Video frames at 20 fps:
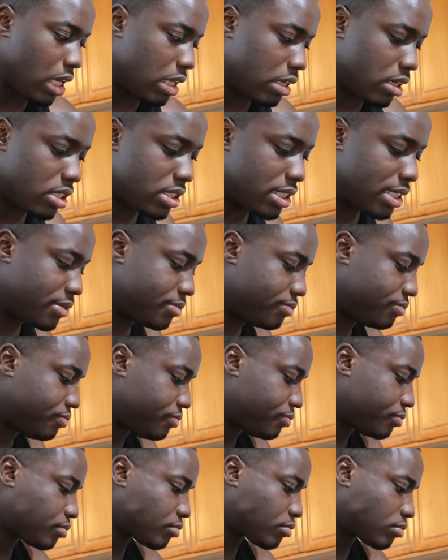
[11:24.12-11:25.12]
That's it.
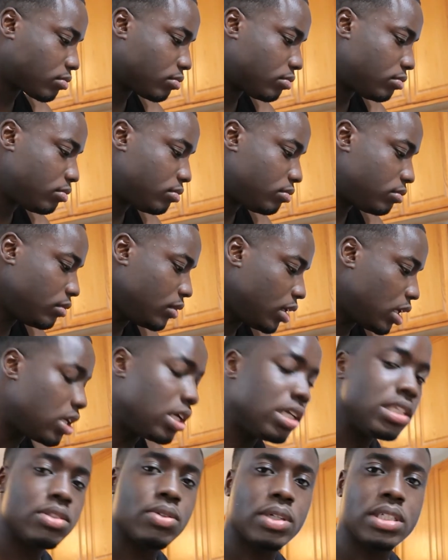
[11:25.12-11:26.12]

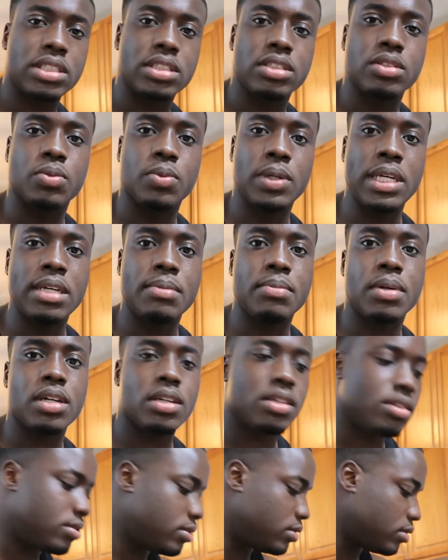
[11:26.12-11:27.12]
Yeah, this question is weak,
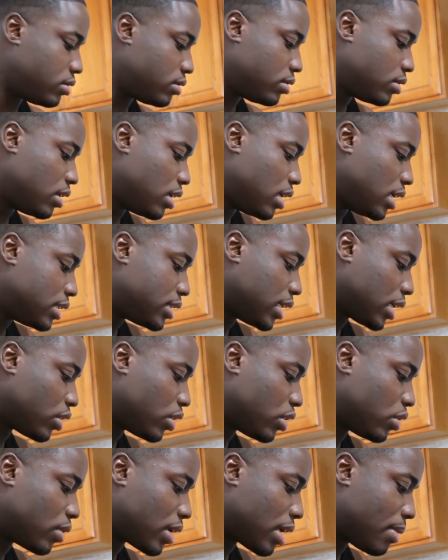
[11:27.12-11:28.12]
bro.
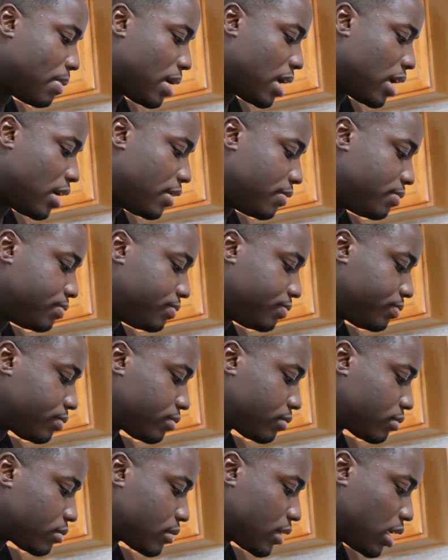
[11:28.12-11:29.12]
Techno, don't get mad
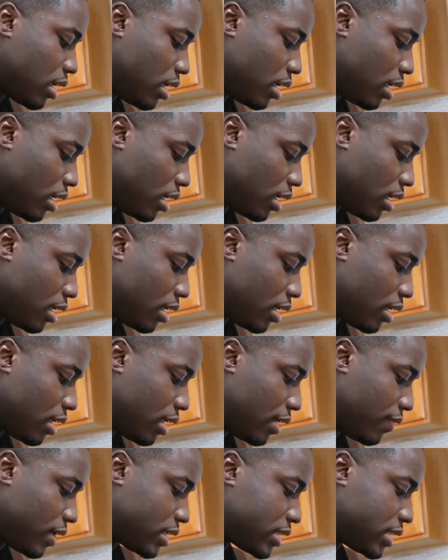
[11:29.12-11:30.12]

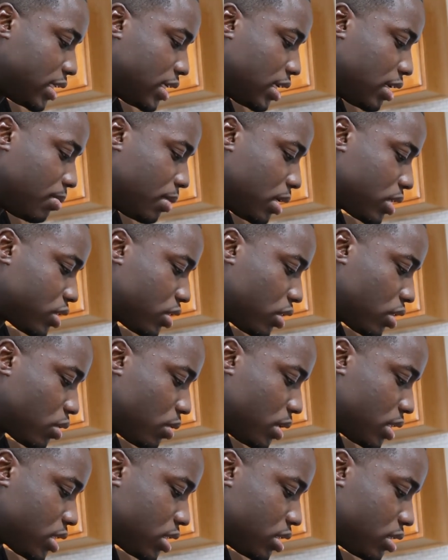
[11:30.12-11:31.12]
if I said that about y'all
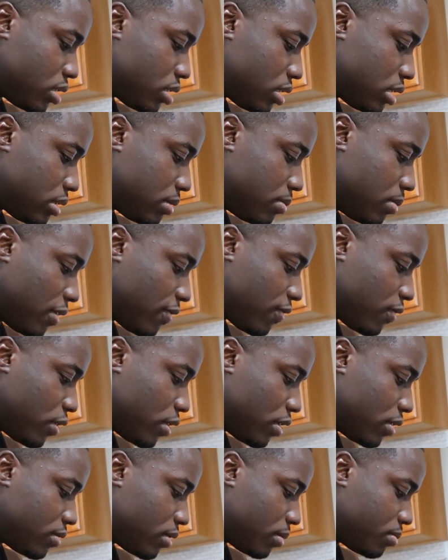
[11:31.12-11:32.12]
questions.
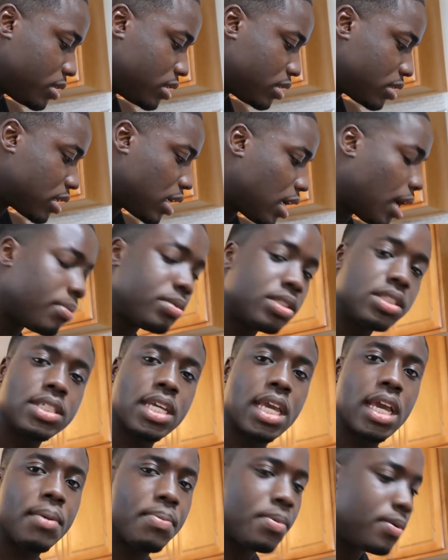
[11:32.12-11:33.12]
I'm just
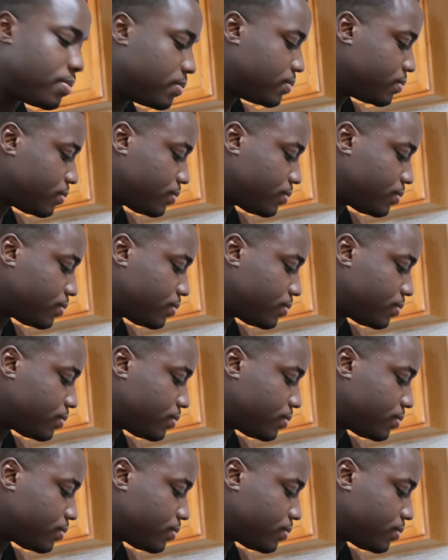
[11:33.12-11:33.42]
capping.